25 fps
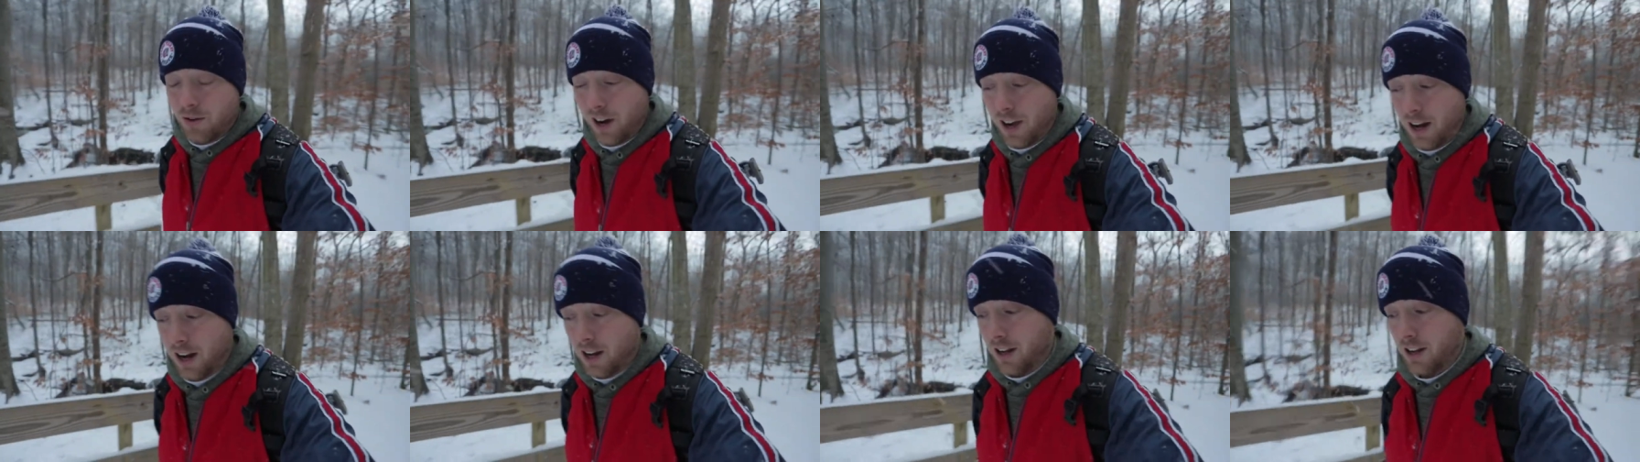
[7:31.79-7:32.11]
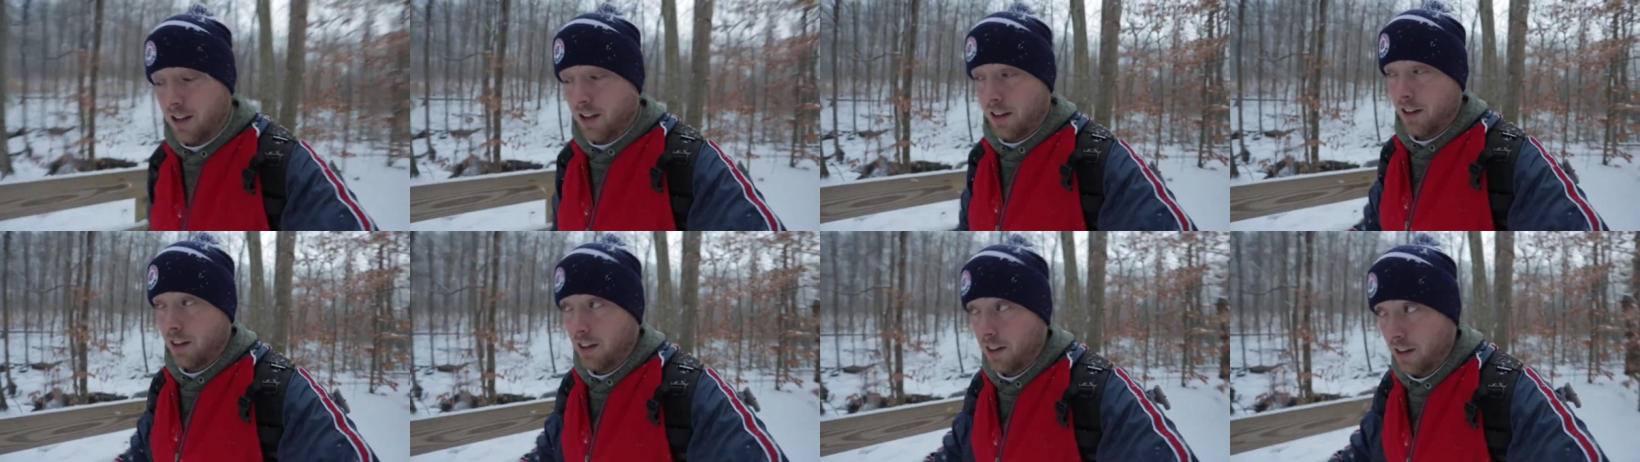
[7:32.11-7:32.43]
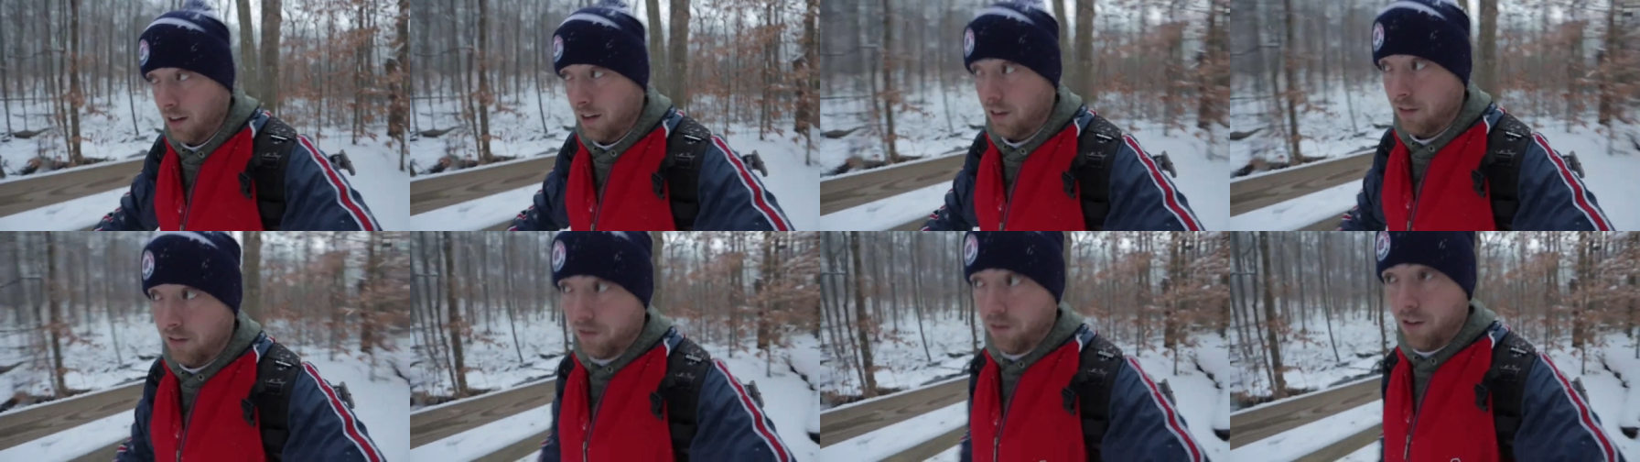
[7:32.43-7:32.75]
uh,
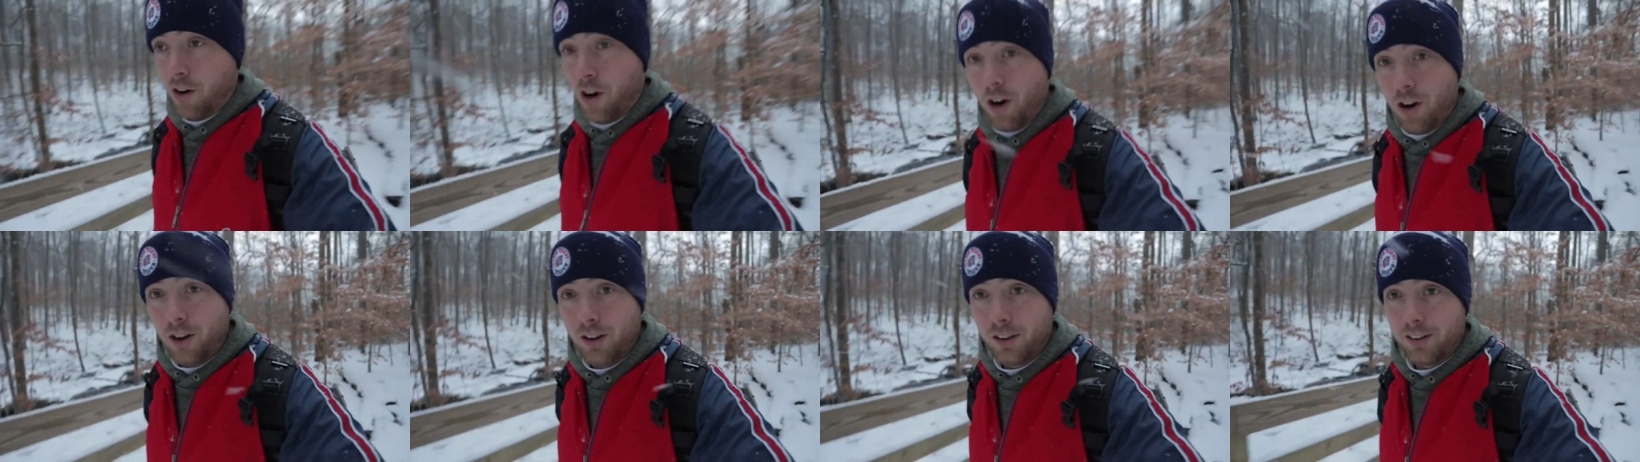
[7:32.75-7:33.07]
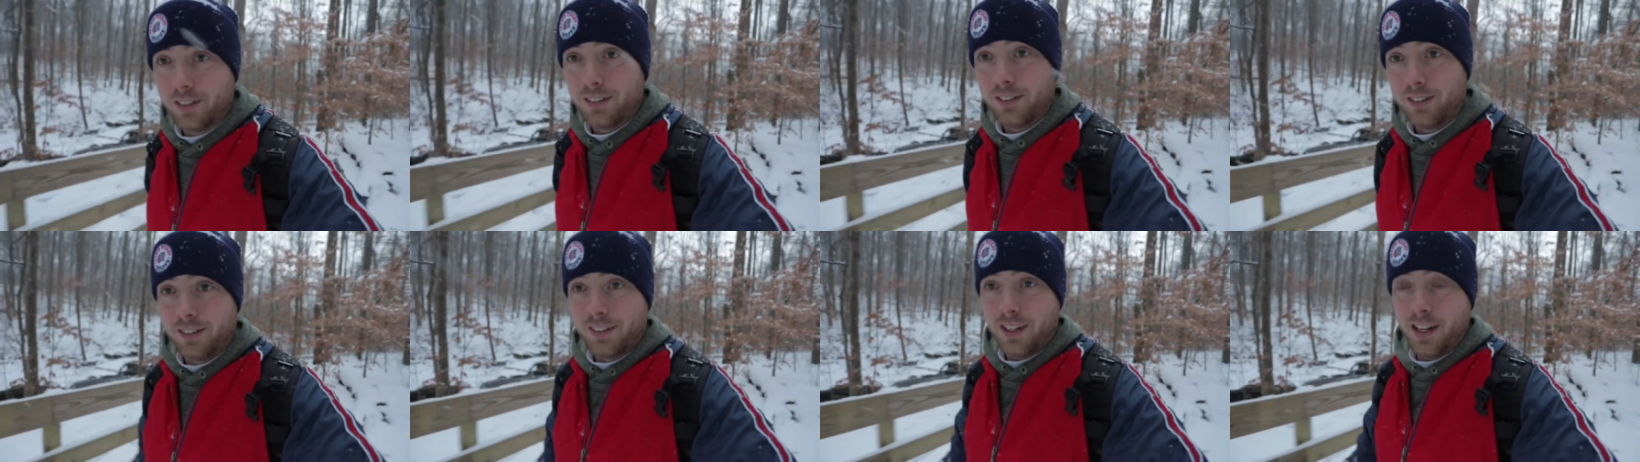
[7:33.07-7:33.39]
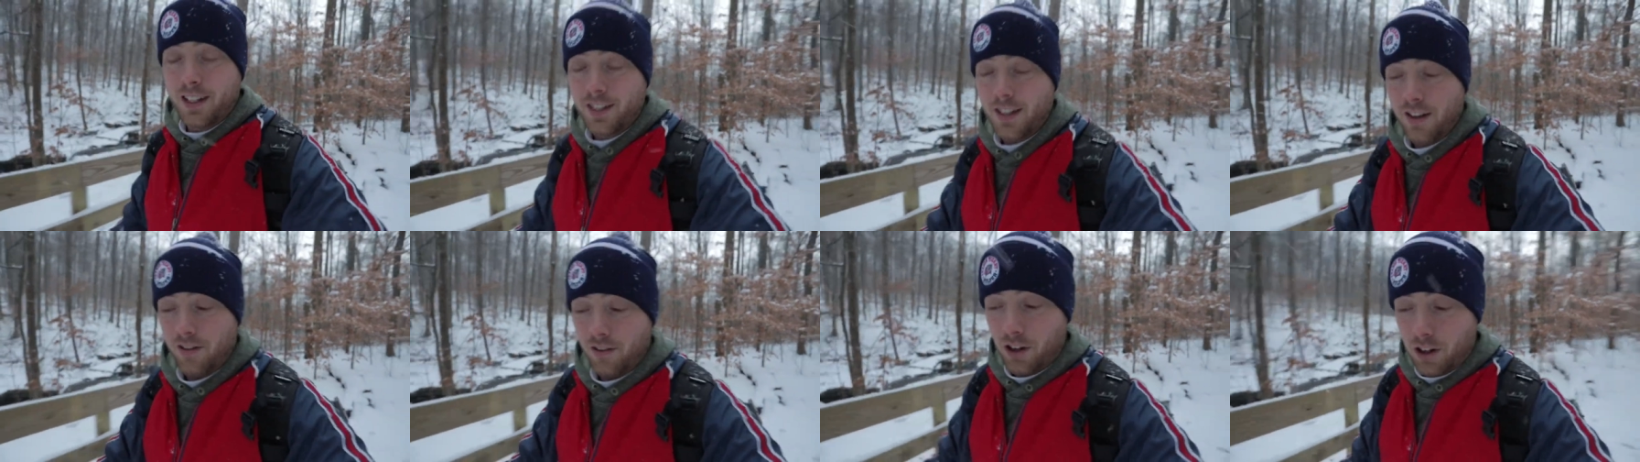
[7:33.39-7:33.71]
fall and
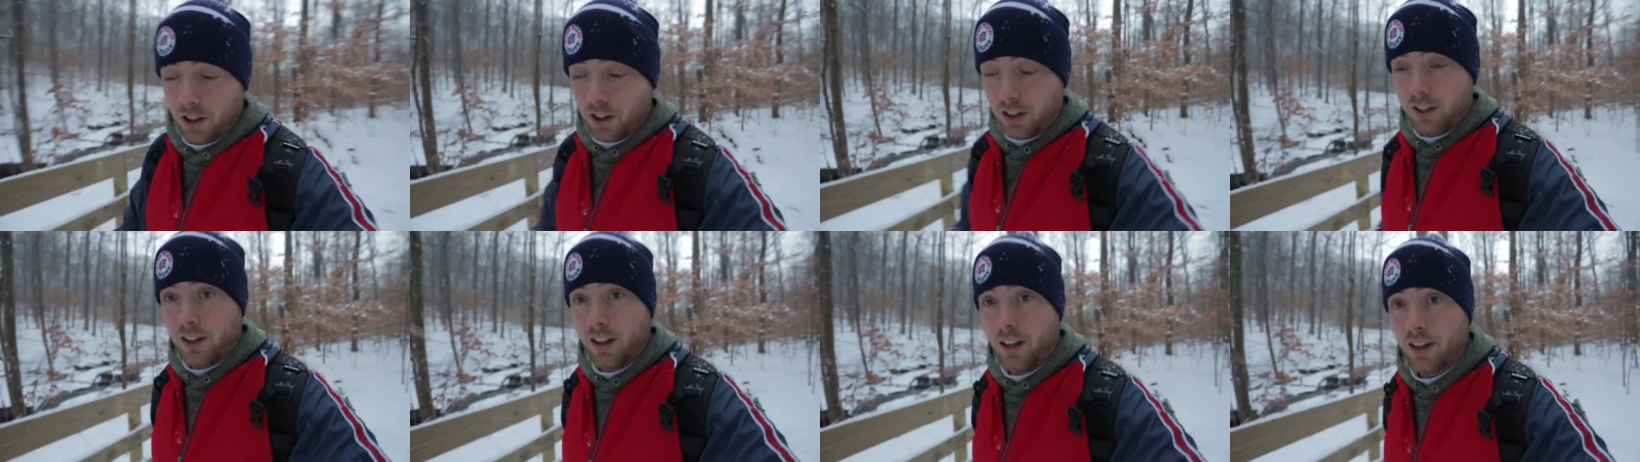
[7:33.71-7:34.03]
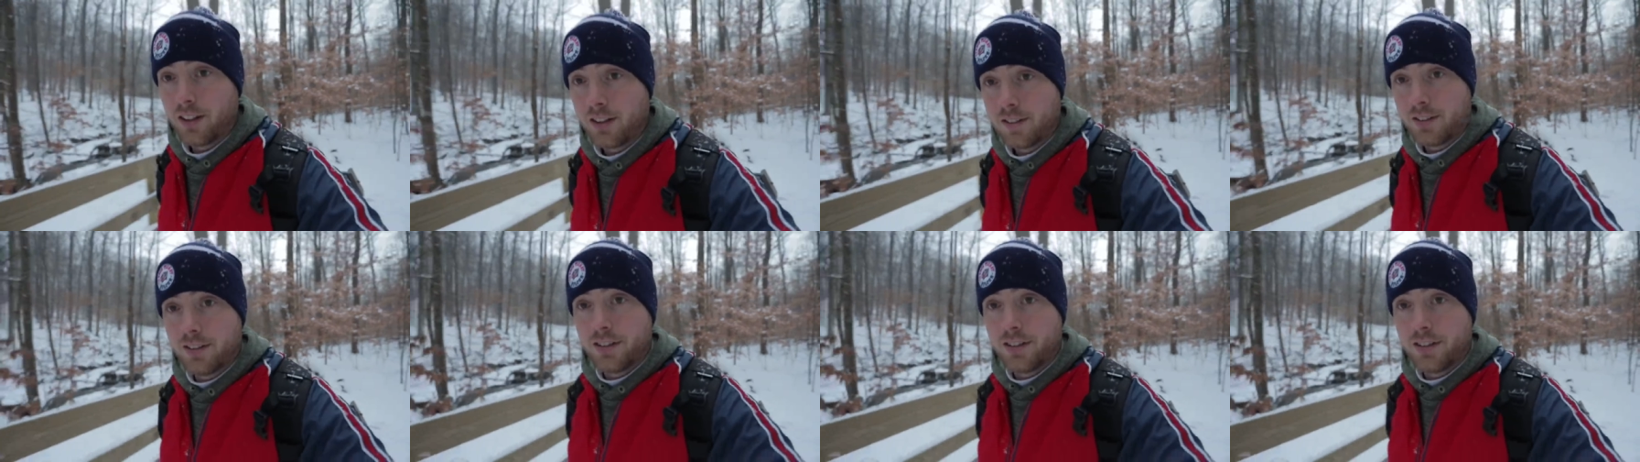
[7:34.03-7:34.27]
that's never a good thing.